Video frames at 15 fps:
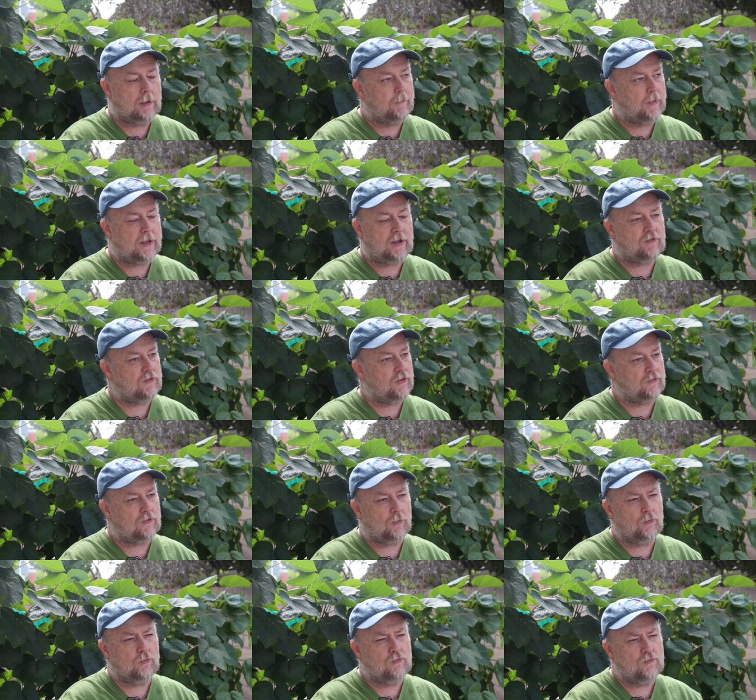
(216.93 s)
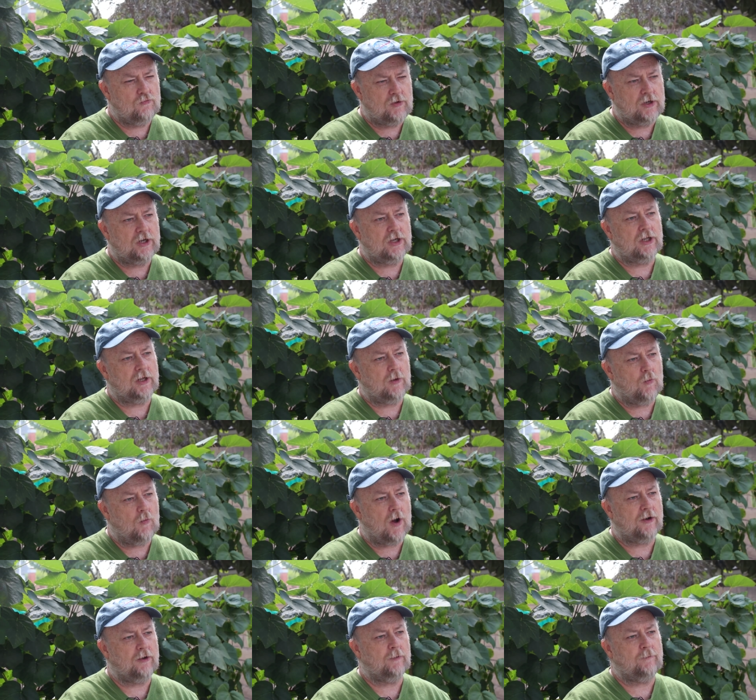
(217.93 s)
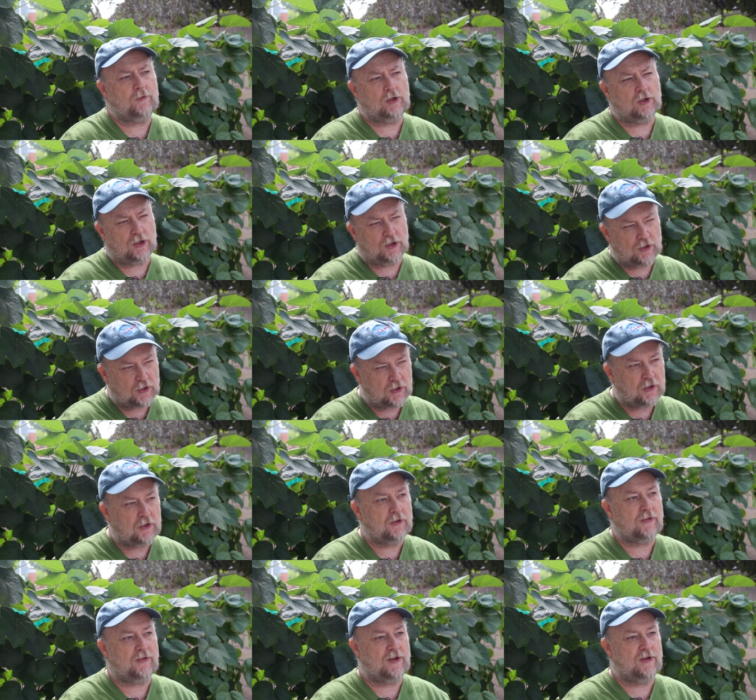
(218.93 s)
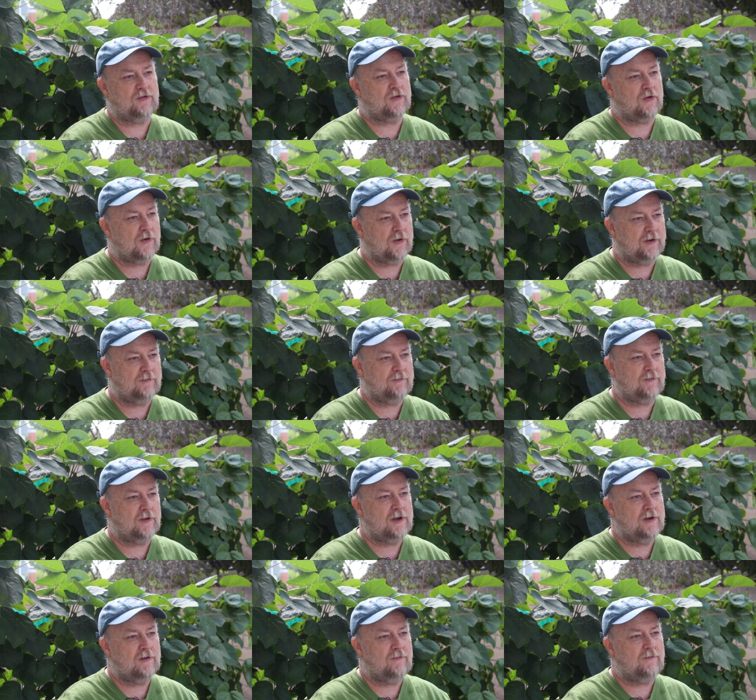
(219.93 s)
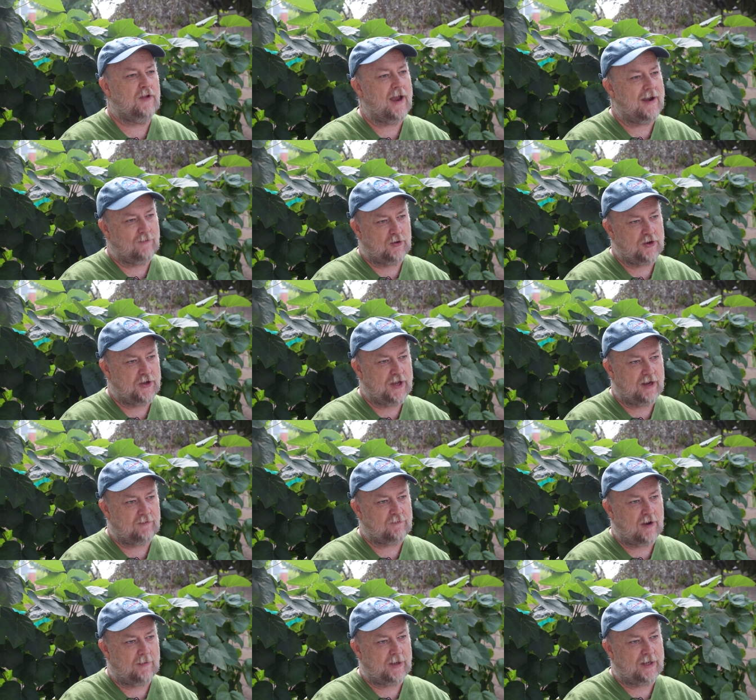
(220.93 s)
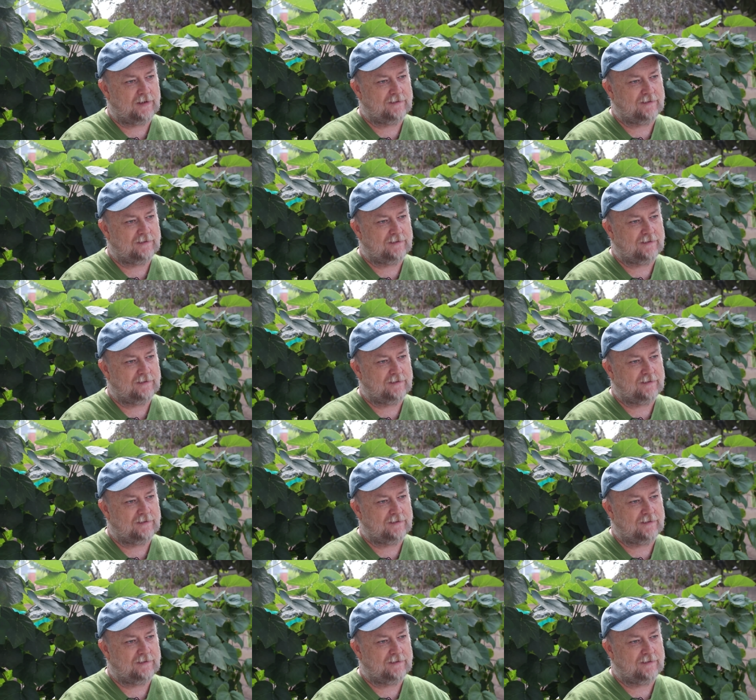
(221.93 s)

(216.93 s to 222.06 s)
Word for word: but it's just a really wonderful, earthy sort of flavor you get from it.